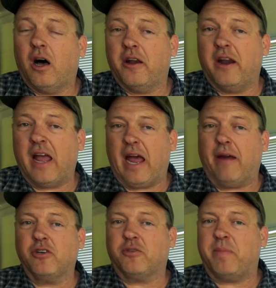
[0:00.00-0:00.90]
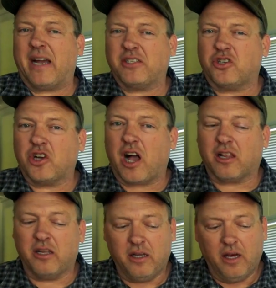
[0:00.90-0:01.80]
On an average batch of
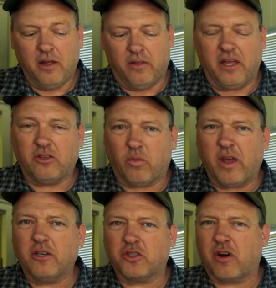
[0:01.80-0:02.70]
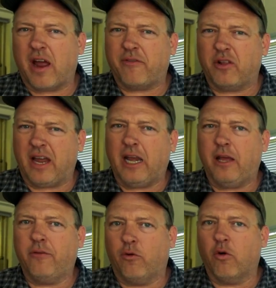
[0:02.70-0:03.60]
chocolate, these wheels travel
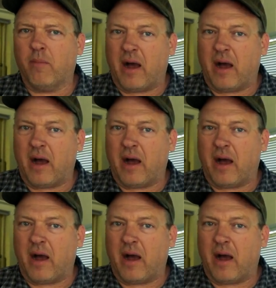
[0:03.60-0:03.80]
84